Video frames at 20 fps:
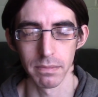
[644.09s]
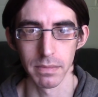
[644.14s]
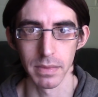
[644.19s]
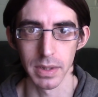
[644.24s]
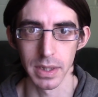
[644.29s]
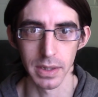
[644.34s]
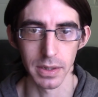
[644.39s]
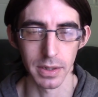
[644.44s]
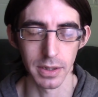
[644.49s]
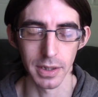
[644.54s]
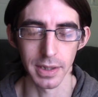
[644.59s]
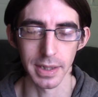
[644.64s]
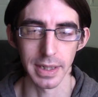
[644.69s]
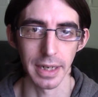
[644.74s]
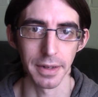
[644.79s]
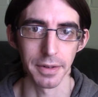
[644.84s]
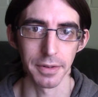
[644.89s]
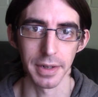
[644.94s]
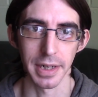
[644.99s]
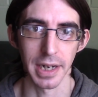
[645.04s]
it's just
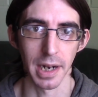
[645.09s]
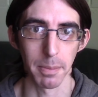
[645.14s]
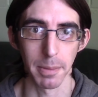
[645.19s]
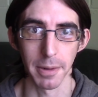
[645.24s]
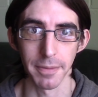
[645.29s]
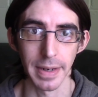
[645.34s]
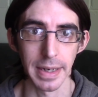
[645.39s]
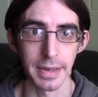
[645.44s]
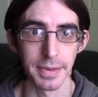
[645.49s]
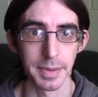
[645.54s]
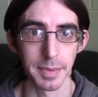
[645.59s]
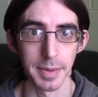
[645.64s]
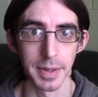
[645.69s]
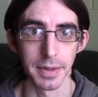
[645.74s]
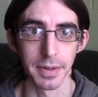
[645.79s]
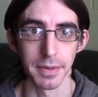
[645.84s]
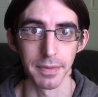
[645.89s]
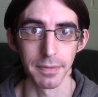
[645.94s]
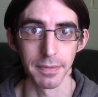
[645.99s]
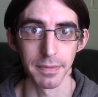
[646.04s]
under a couple of hours
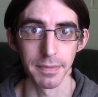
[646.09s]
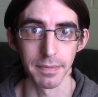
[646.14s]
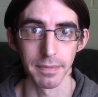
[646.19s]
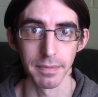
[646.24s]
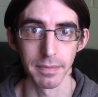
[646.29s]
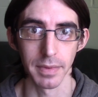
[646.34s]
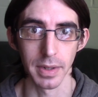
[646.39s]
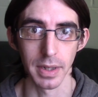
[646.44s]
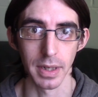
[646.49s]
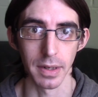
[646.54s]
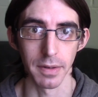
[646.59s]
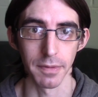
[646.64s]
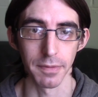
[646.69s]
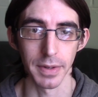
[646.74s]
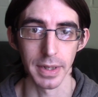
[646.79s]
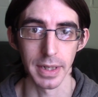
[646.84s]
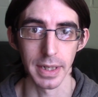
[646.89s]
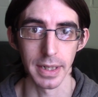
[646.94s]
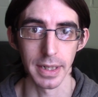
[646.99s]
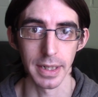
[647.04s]
worth of kind
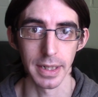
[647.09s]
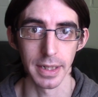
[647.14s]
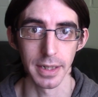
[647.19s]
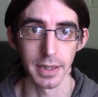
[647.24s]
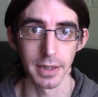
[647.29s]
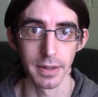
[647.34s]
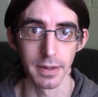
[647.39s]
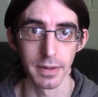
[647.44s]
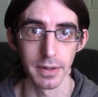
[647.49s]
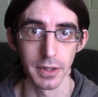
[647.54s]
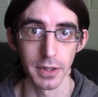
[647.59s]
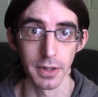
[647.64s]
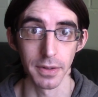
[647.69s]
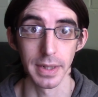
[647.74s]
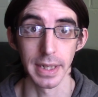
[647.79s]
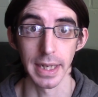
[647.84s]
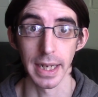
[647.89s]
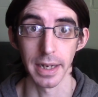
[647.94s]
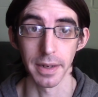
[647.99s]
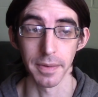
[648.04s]
of
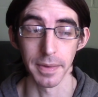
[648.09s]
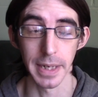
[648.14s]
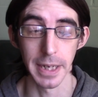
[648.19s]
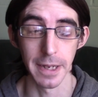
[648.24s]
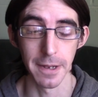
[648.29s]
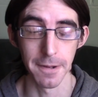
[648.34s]
shooting anyway.